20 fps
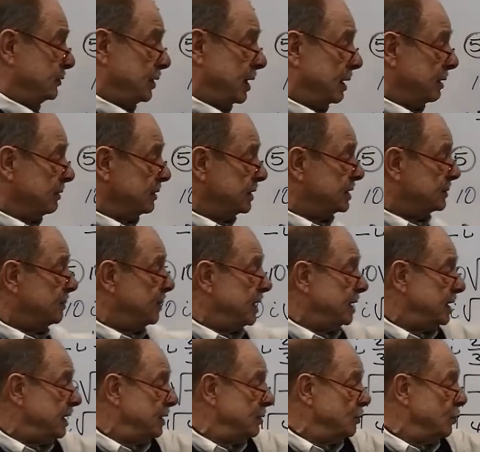generally
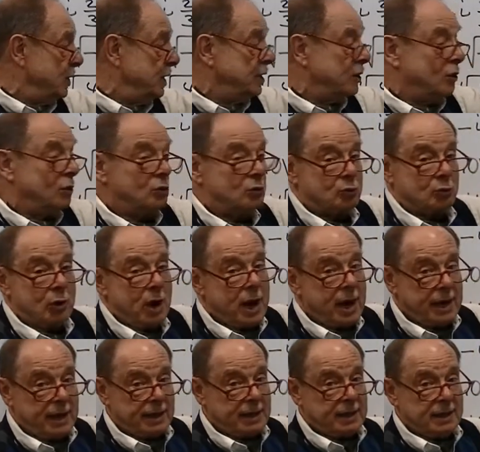speaking, we don't
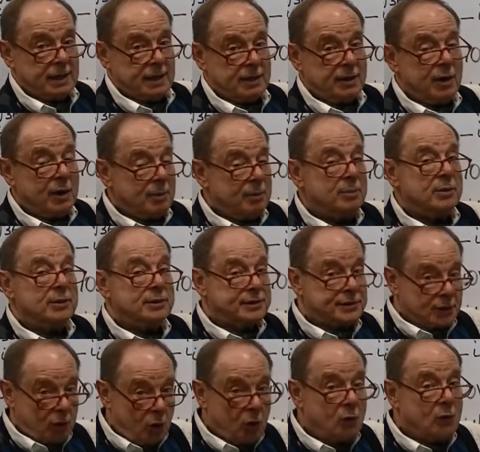write
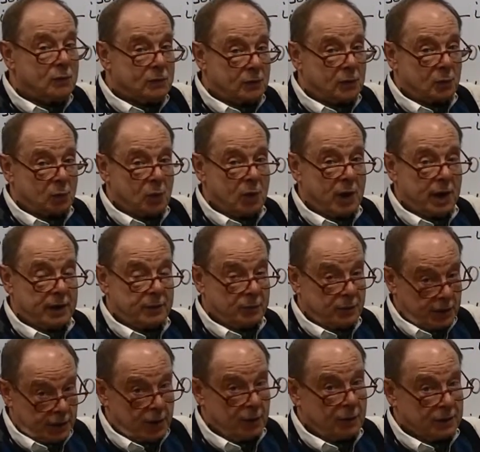numbers over 1.
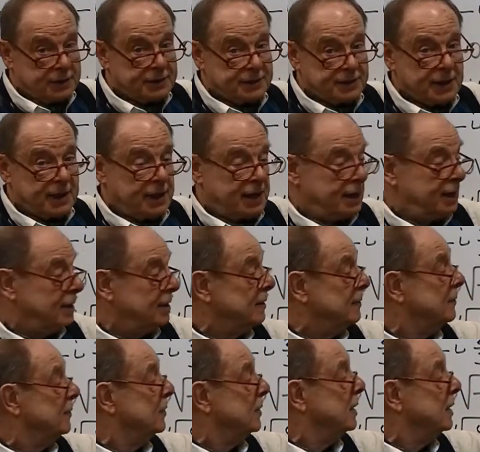We know it's there.